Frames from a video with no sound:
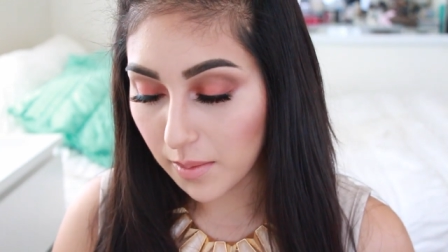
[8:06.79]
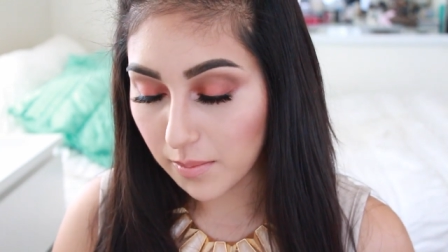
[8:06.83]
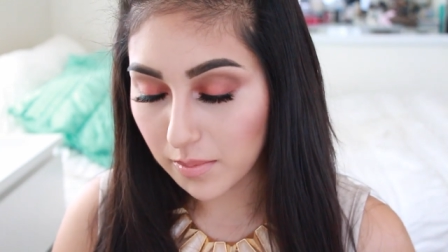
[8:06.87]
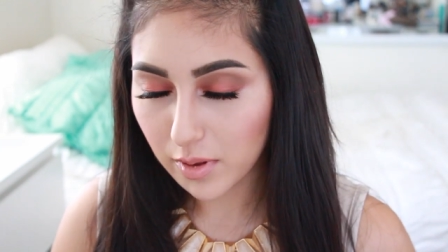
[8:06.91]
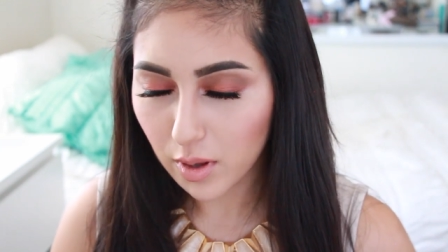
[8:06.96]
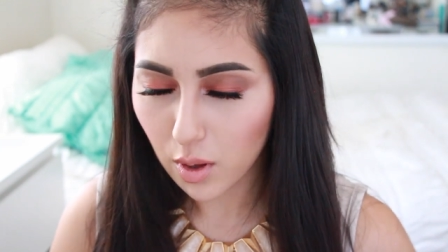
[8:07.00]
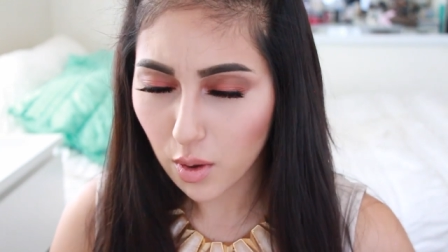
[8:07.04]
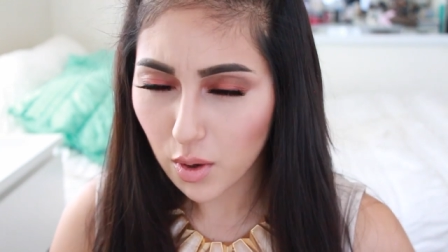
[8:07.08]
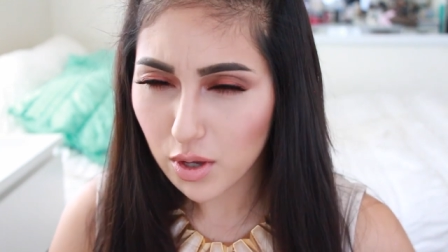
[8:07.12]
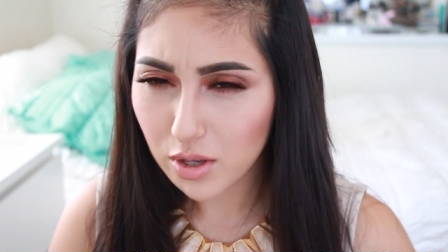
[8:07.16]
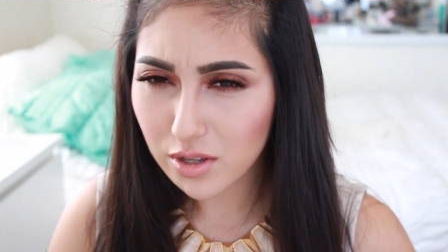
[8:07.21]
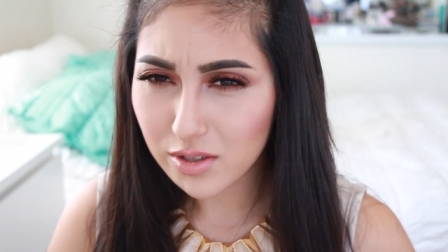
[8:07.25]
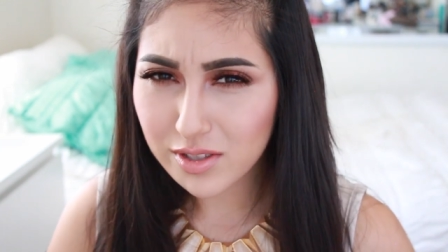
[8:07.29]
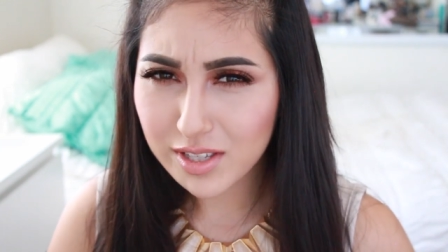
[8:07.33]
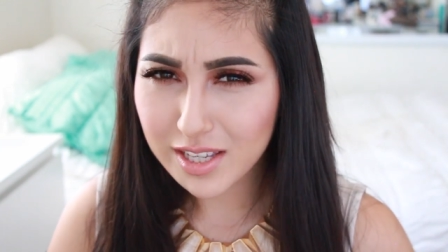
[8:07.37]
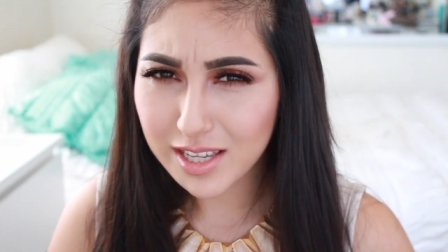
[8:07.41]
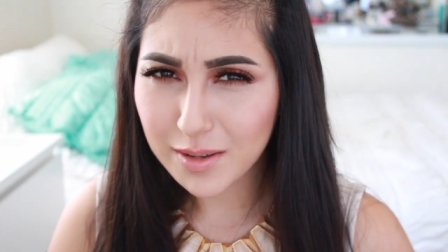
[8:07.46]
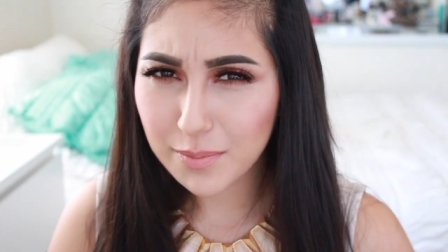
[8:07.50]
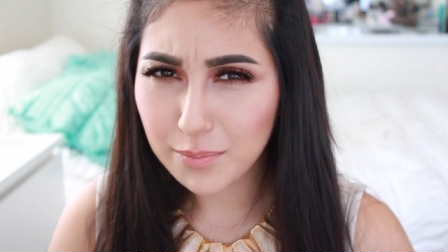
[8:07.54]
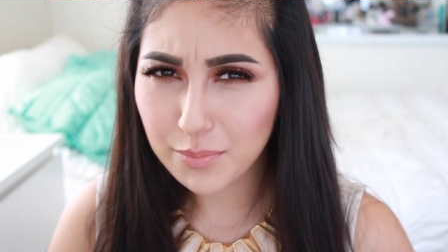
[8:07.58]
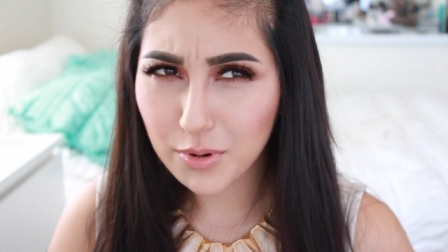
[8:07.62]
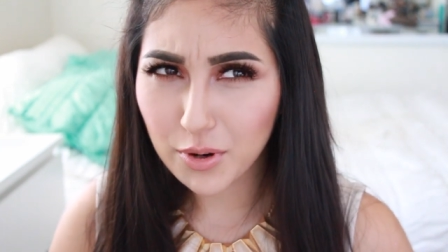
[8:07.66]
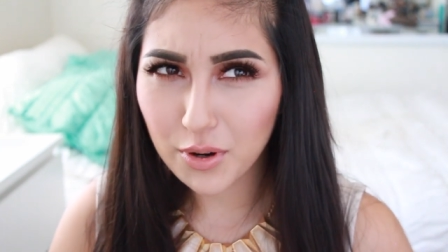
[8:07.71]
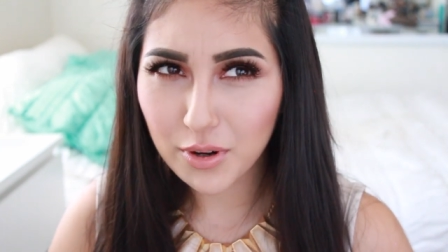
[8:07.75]

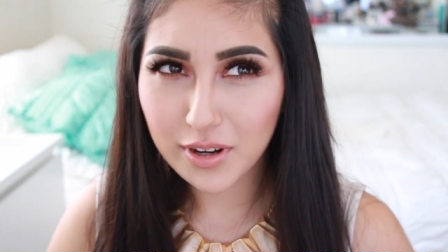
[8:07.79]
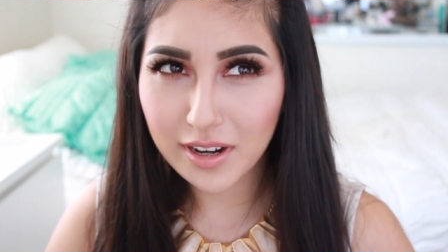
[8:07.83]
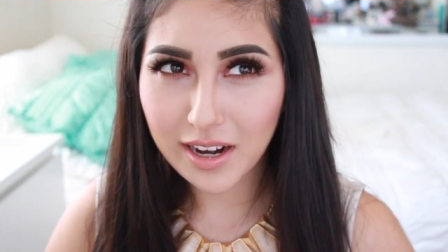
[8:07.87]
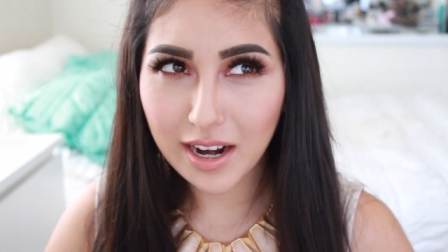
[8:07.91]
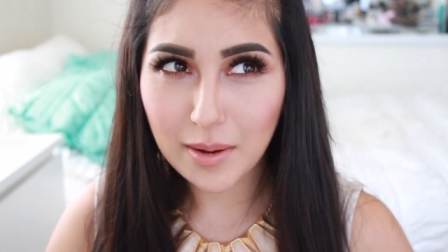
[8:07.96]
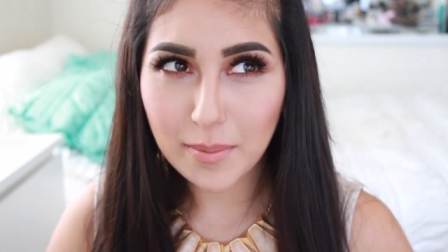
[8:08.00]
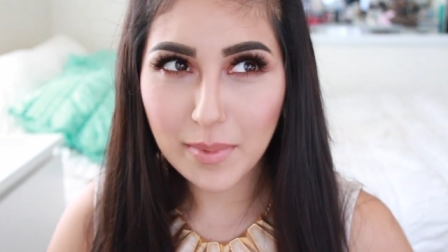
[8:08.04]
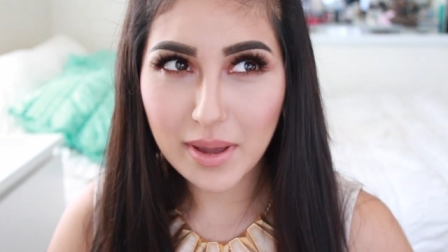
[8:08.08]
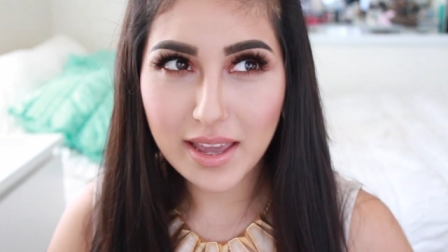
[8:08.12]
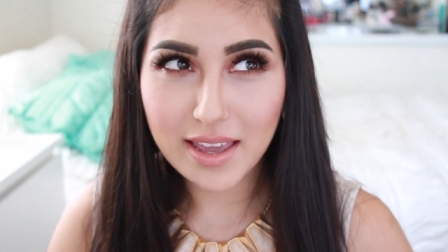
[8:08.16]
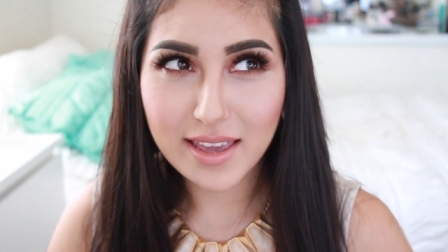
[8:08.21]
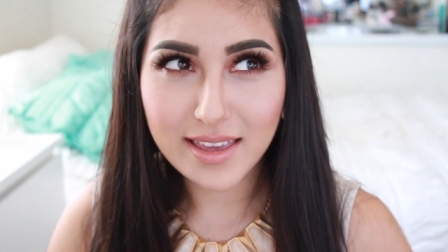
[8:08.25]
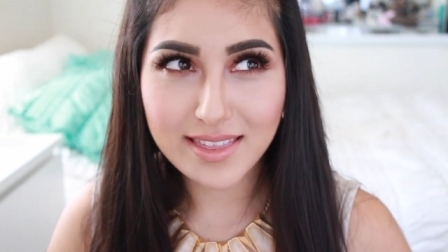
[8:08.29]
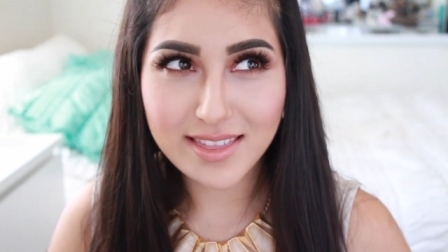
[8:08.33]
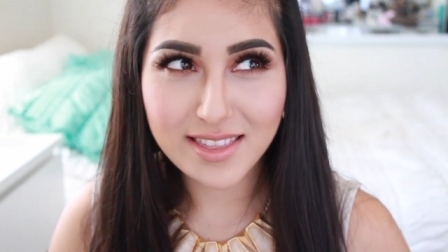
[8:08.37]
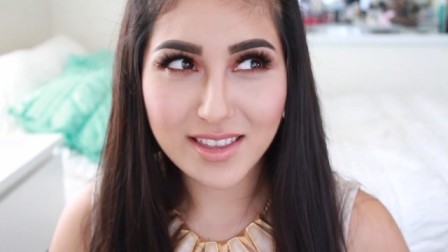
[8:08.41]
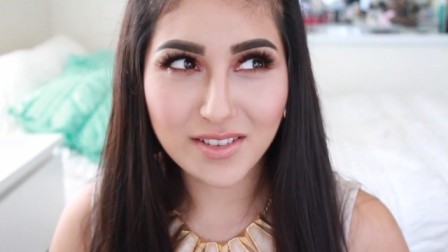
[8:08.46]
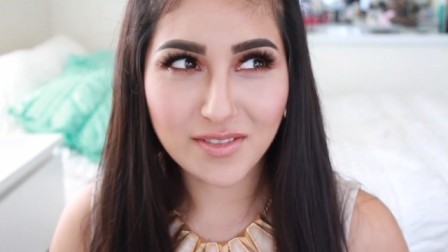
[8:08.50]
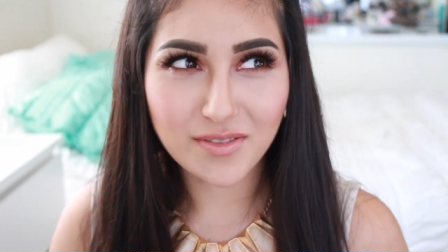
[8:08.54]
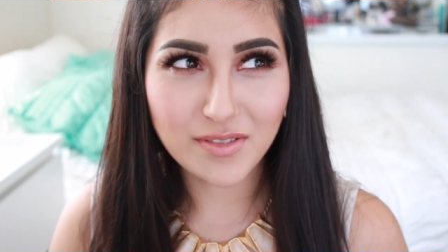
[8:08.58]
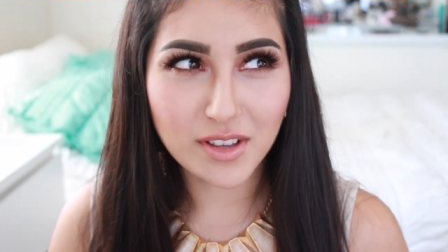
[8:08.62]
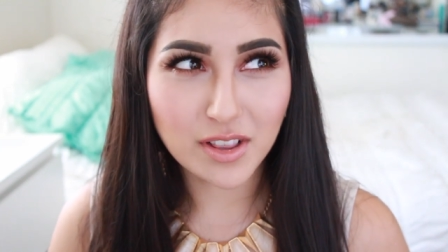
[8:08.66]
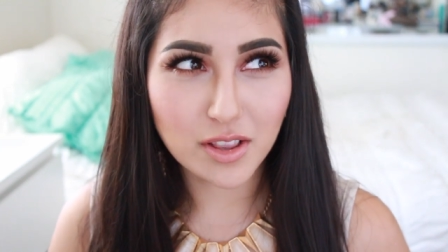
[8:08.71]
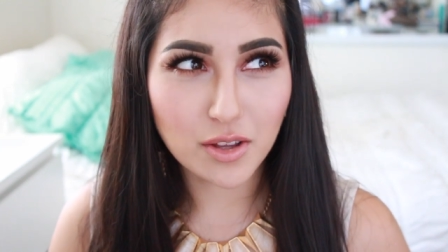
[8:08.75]
loyalty program and
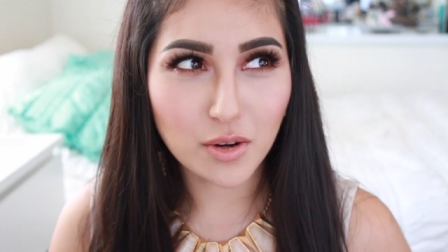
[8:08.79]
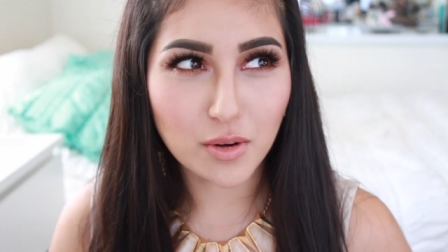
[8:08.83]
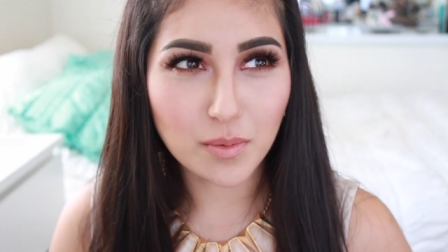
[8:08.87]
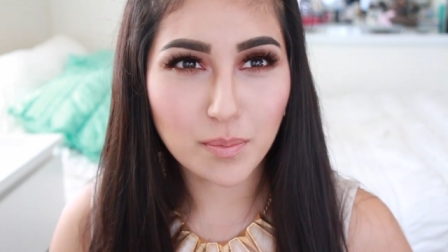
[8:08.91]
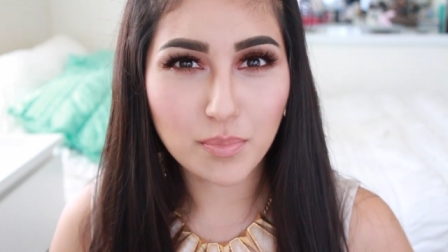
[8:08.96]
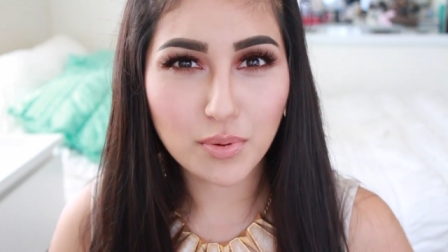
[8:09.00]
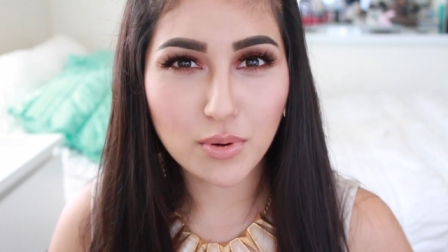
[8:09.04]
the Velour